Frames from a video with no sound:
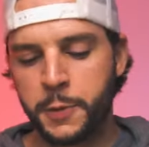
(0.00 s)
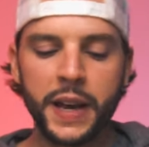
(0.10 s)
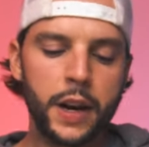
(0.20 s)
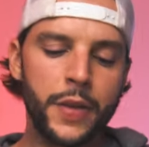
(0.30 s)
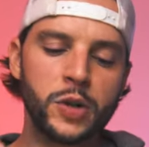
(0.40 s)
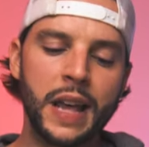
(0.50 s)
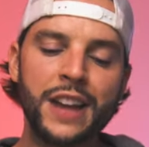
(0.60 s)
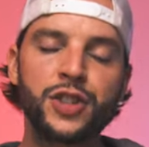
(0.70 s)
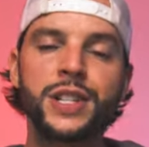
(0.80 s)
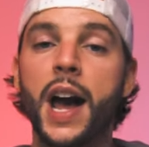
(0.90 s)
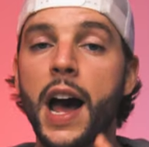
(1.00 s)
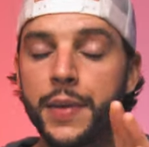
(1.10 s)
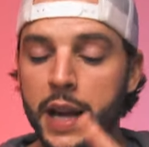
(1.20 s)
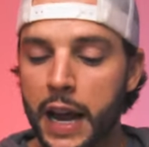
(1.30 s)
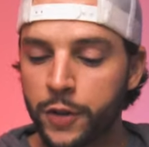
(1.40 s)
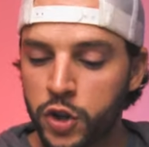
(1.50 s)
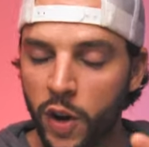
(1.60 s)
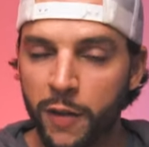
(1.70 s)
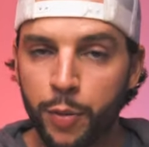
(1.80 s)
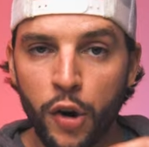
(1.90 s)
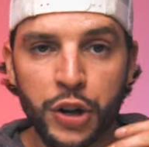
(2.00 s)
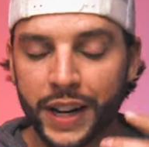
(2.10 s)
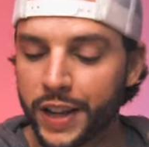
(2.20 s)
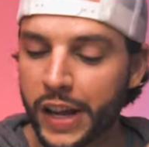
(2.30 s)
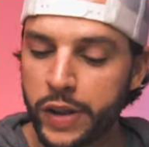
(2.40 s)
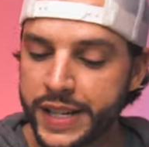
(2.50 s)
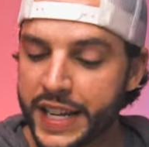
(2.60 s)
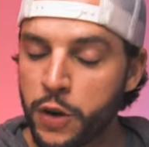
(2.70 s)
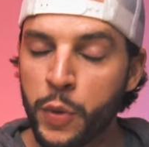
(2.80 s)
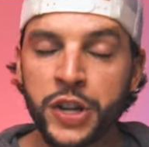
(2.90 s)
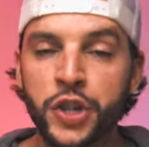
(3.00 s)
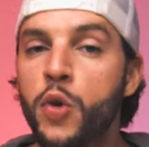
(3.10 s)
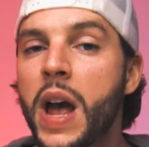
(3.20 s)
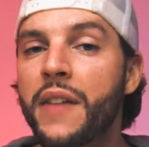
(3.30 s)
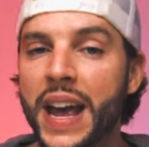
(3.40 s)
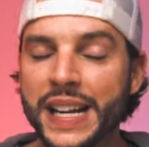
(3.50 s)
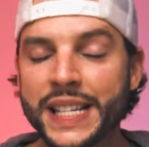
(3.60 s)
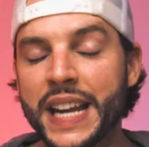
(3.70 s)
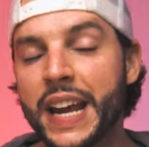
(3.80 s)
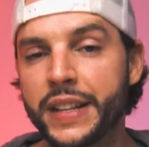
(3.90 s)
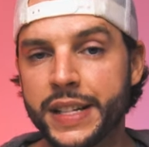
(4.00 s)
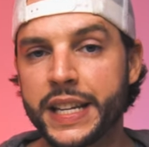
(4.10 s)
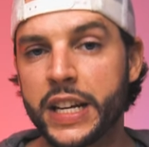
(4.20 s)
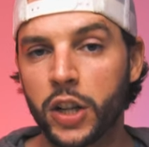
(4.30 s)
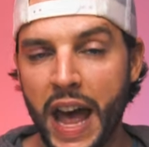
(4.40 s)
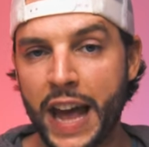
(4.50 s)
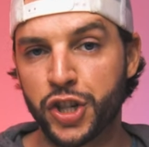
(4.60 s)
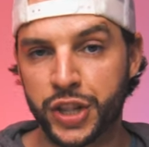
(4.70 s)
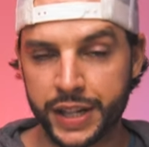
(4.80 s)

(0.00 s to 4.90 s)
Speaking of those edges on the iPhone 12 Pro, you can clearly see we do have a stainless steel edge